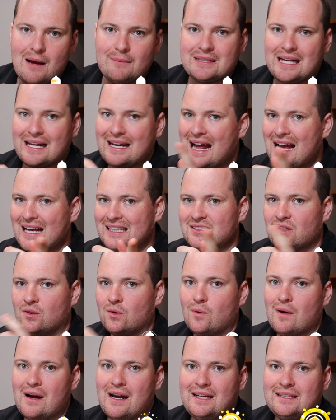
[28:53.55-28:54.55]
And as
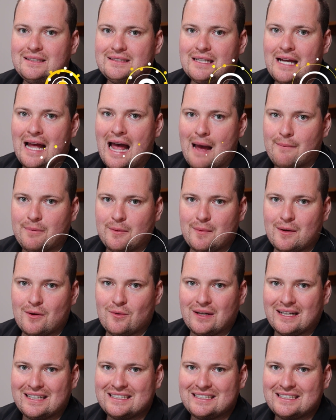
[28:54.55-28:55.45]
always, happy building.